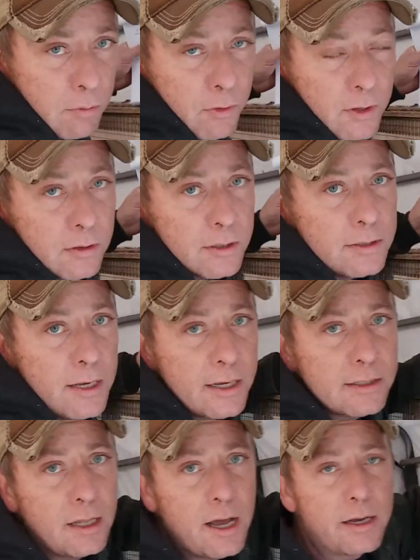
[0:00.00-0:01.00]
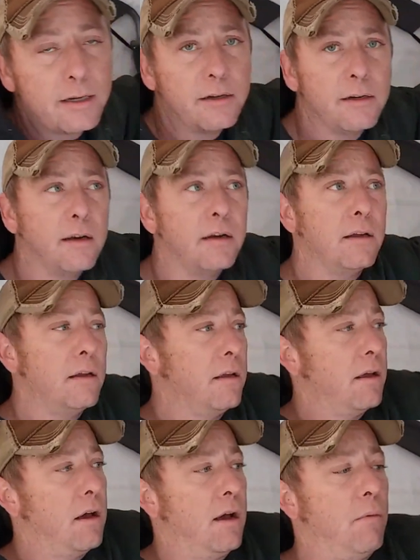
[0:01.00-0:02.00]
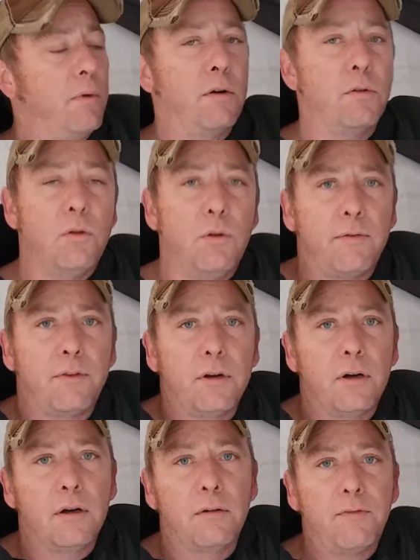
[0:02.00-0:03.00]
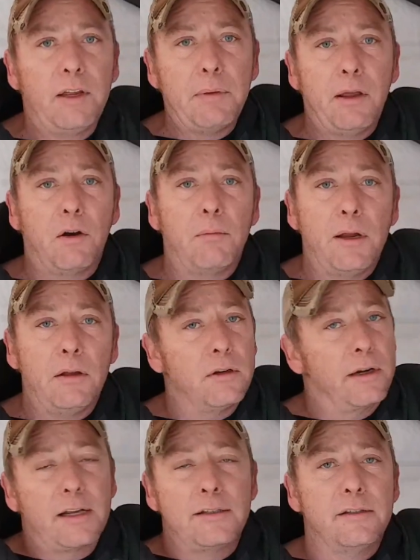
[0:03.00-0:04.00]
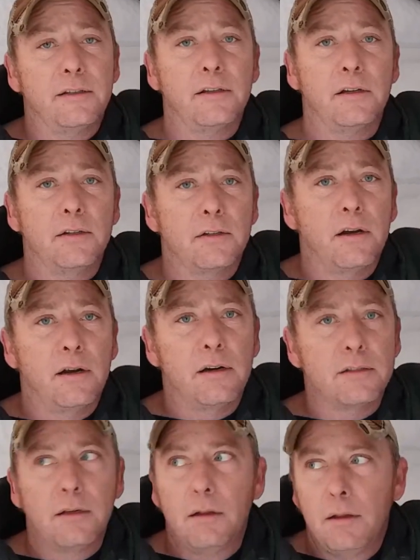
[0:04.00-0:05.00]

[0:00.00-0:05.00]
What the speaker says: well, this next lot here, we don't know if they're female or male. Your guess is as good as ours.